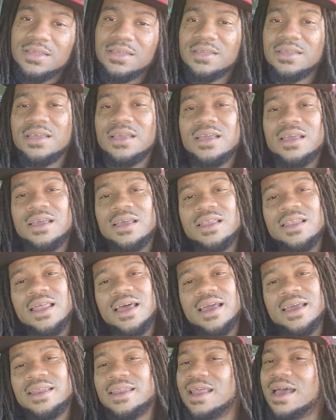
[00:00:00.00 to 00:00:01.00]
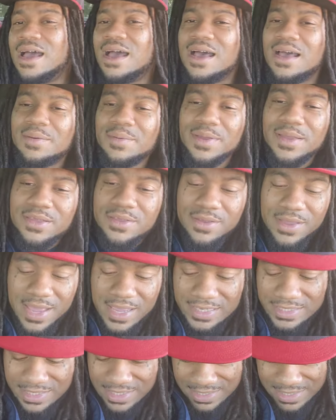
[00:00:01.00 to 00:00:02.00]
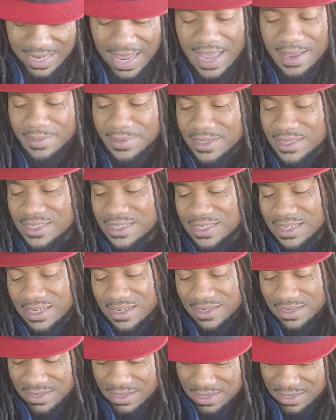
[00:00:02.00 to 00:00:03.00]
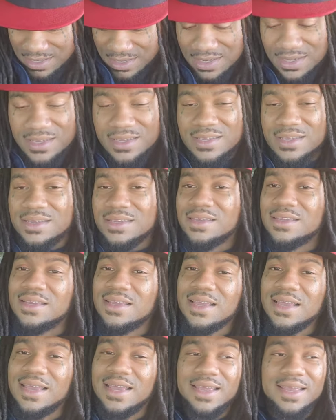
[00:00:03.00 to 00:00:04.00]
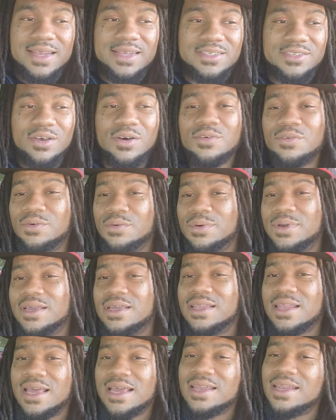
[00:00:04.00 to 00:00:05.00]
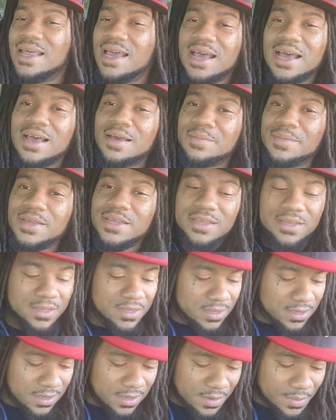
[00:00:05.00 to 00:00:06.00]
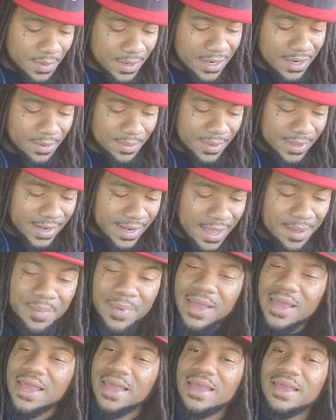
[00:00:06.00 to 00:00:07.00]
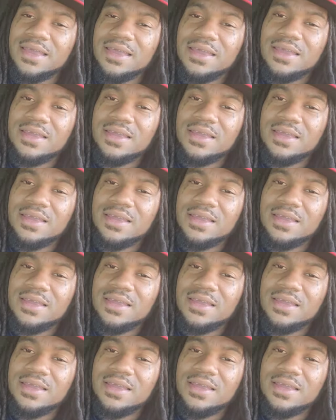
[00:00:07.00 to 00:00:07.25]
Yeah, like, nah, man. You can't just type this shit and it's over with. Like, nah, man. You wanted to win that bad?